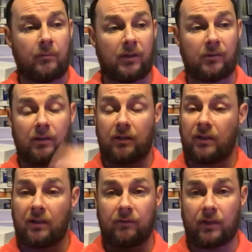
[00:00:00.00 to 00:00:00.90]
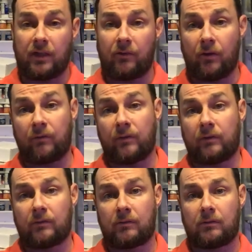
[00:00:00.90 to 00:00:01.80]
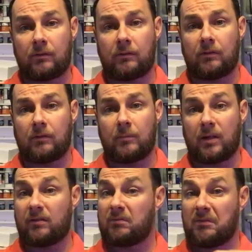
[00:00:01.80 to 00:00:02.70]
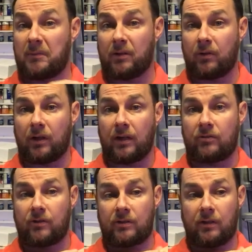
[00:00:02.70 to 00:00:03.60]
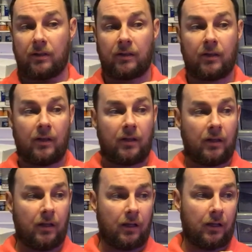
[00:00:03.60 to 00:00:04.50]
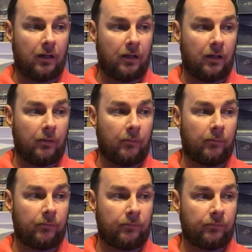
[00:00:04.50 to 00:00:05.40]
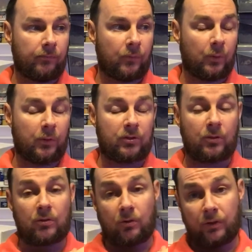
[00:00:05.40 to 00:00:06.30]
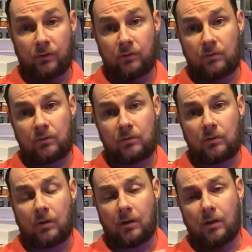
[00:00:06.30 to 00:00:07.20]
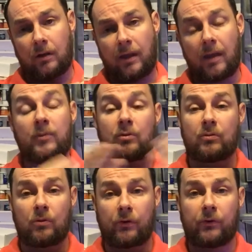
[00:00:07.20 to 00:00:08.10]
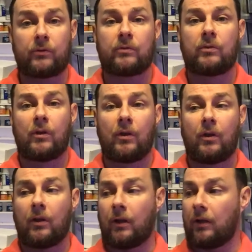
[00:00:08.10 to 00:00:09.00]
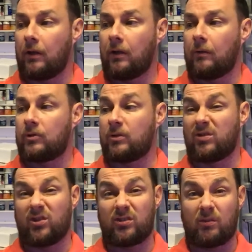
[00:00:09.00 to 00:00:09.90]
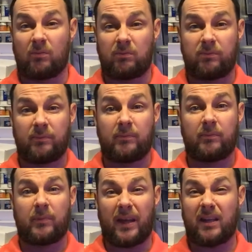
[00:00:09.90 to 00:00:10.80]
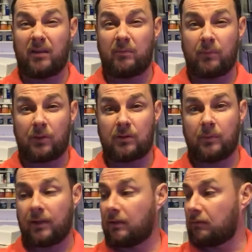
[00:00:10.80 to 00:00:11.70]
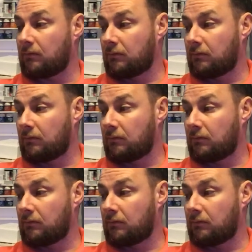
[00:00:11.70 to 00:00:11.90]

maybe that you didn't even hear of and you might want to get interested in. We were doing tutorials, gaming tutorials, tutorials on painting possibly, and